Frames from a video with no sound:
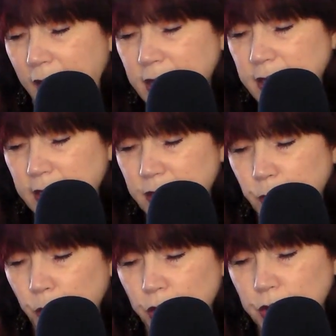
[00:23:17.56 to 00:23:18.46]
and his
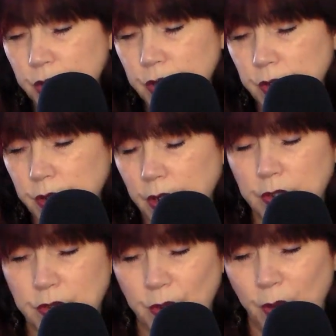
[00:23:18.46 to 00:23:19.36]
works
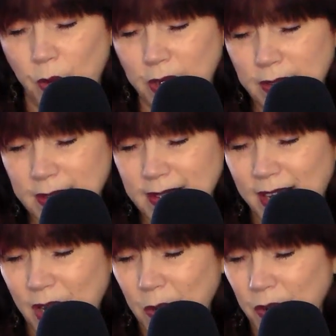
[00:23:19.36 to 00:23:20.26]

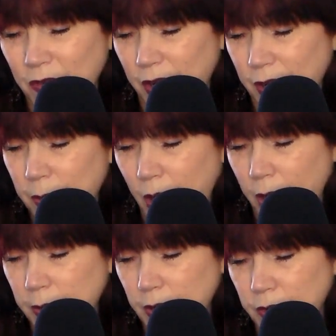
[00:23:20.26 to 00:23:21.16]
were very
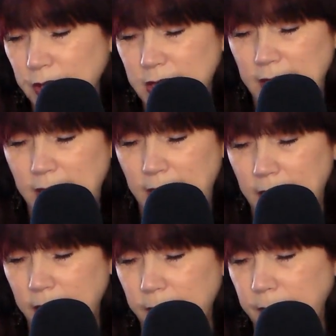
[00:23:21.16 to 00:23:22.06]
popular
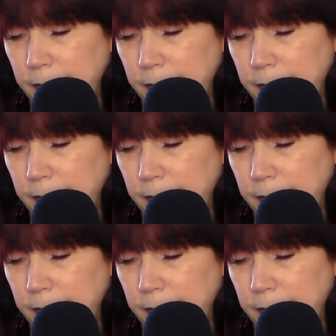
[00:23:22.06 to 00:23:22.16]
indeed.